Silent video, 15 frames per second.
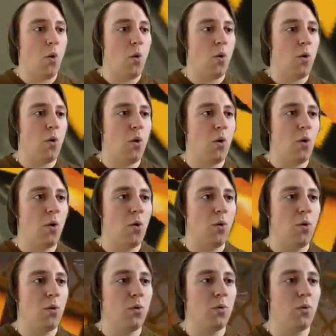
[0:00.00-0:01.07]

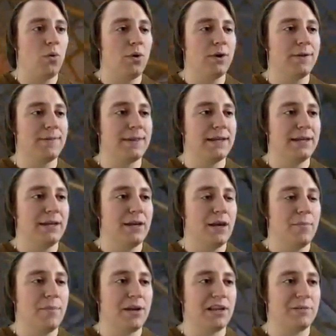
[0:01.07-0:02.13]
Woohoo!
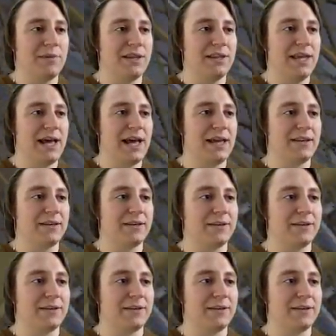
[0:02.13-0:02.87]
Barely made that.